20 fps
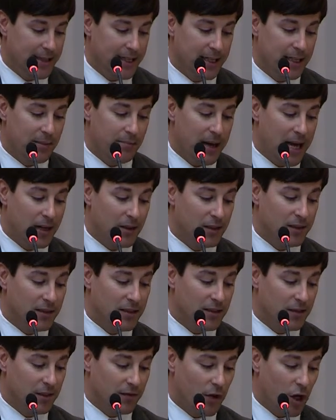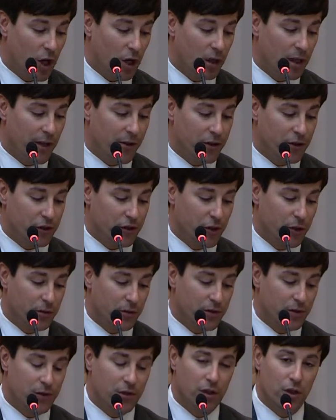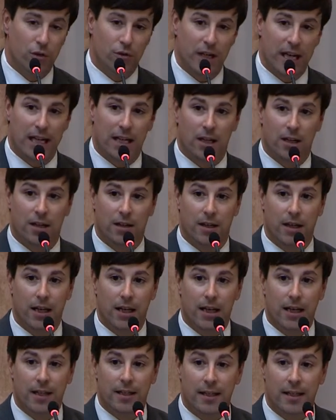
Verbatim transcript: than the balances of all other students who take on